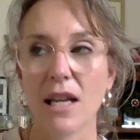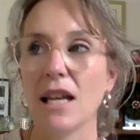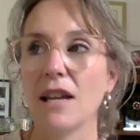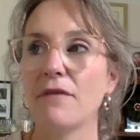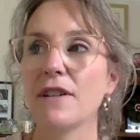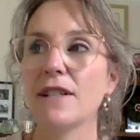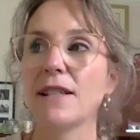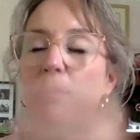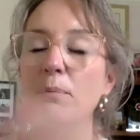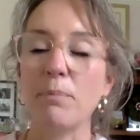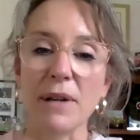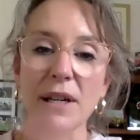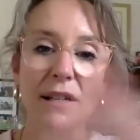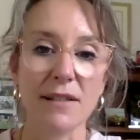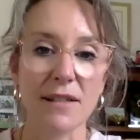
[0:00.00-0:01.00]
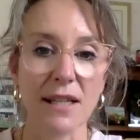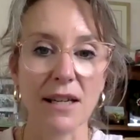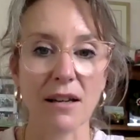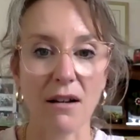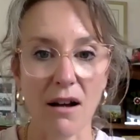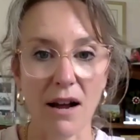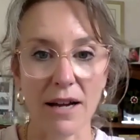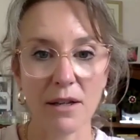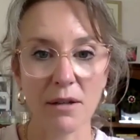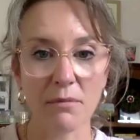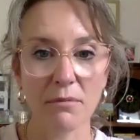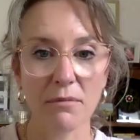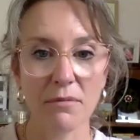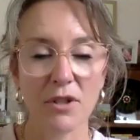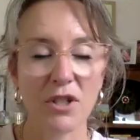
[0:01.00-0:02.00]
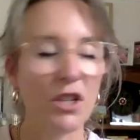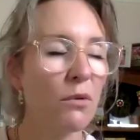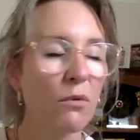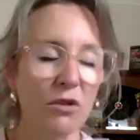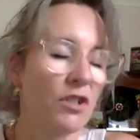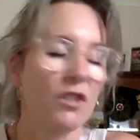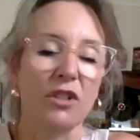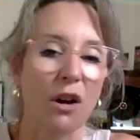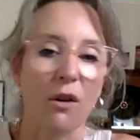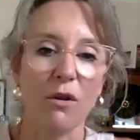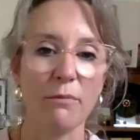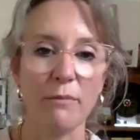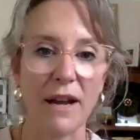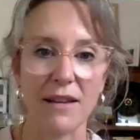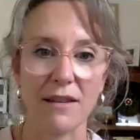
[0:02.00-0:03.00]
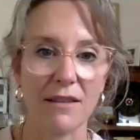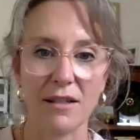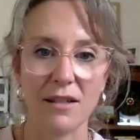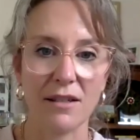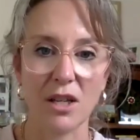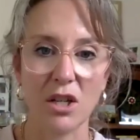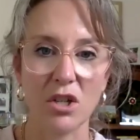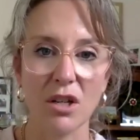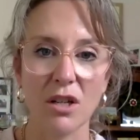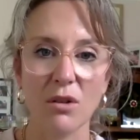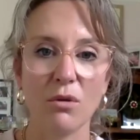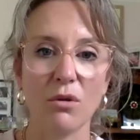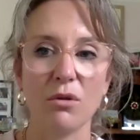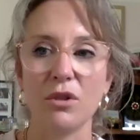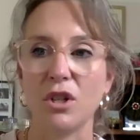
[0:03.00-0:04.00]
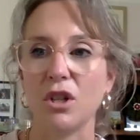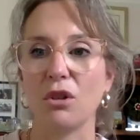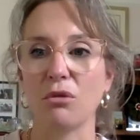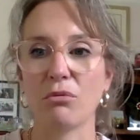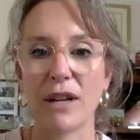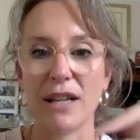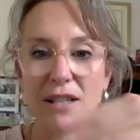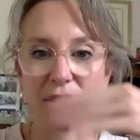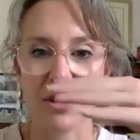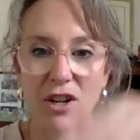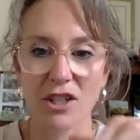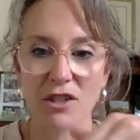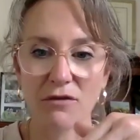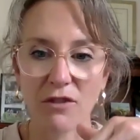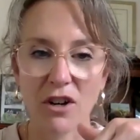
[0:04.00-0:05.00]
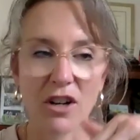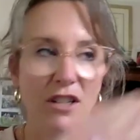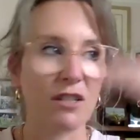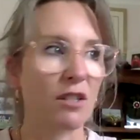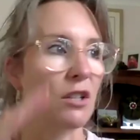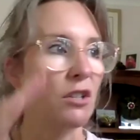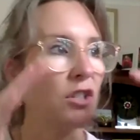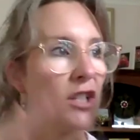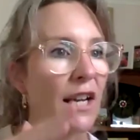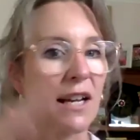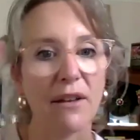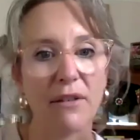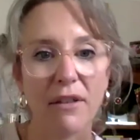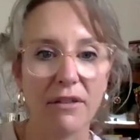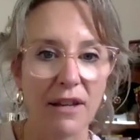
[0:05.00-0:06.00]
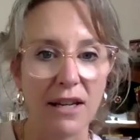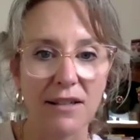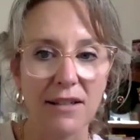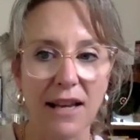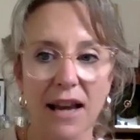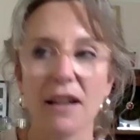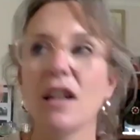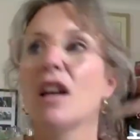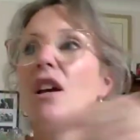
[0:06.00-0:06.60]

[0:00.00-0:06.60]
If it's a big ticket item, do you just go and make the decision, or do you research first? Do you check other things out?